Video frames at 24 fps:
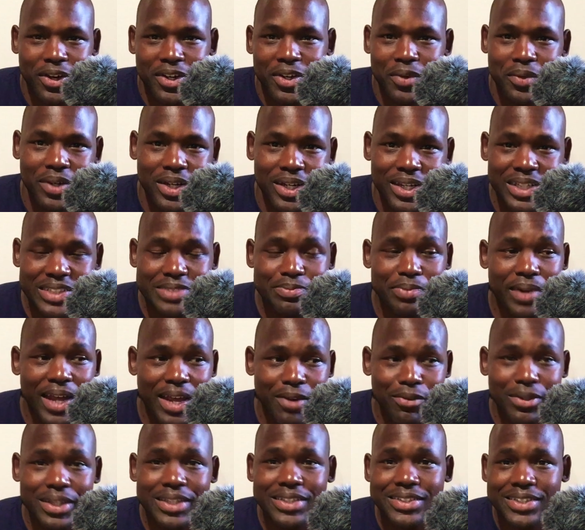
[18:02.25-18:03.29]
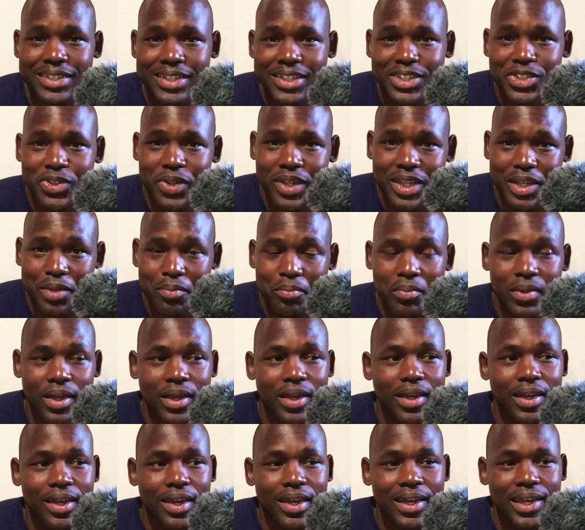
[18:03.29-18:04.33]
know what it is, but I really did enjoy him
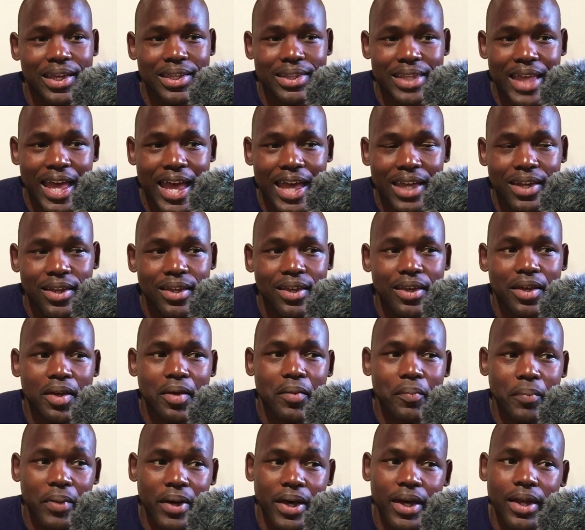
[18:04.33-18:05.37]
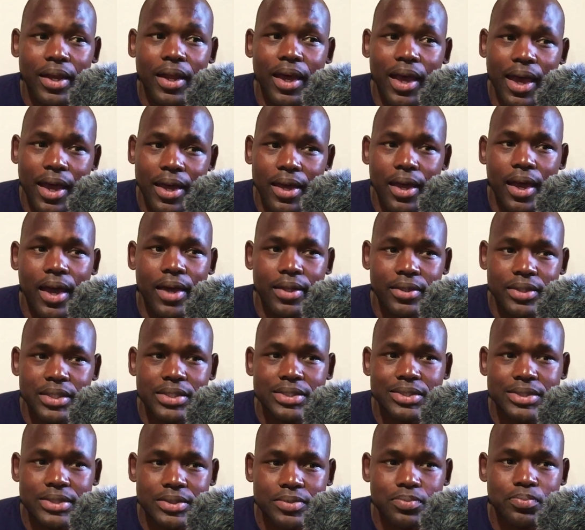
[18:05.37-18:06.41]
in that. But this
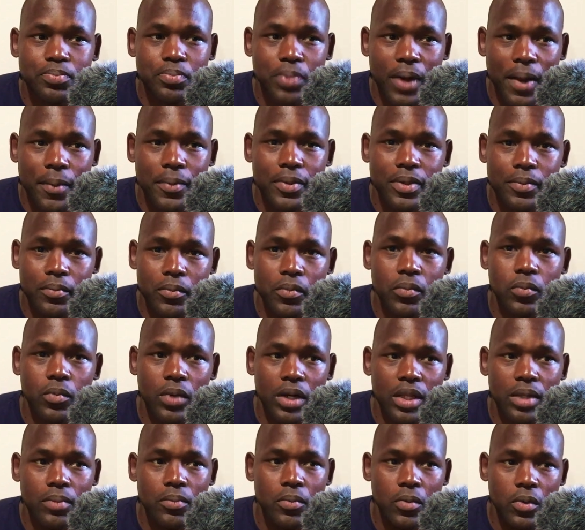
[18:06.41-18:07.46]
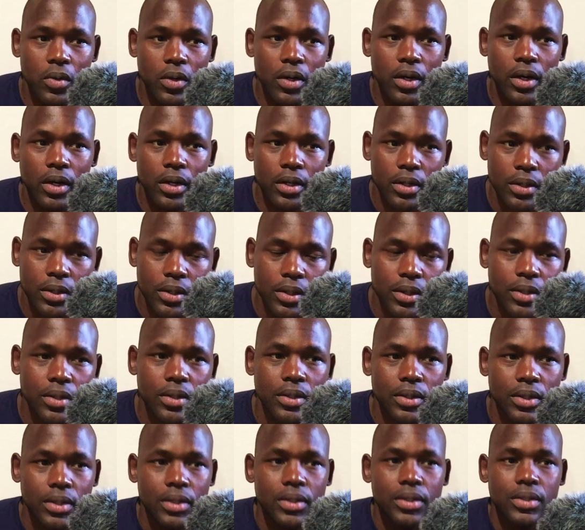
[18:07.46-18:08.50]
is probably one of the more
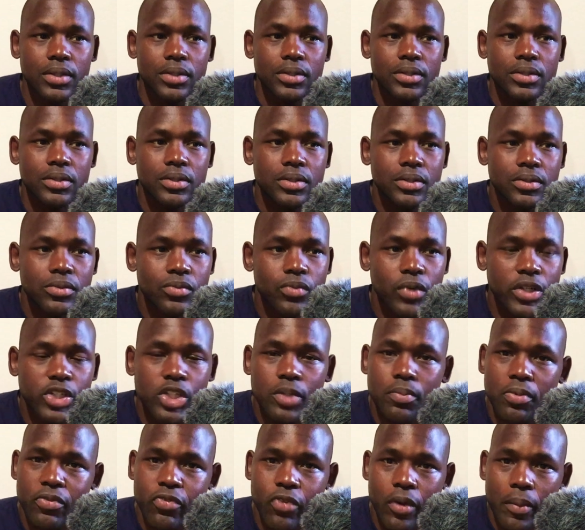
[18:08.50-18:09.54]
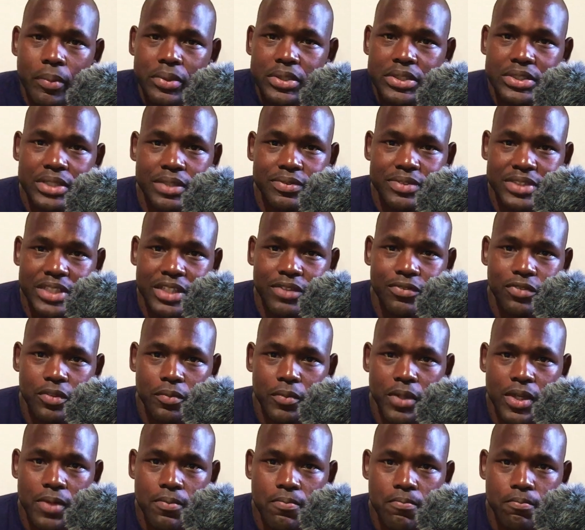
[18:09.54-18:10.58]
richer performances I've seen from
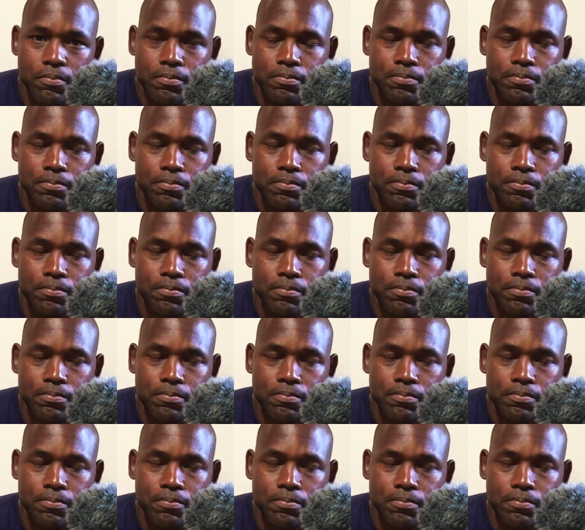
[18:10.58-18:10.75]
him.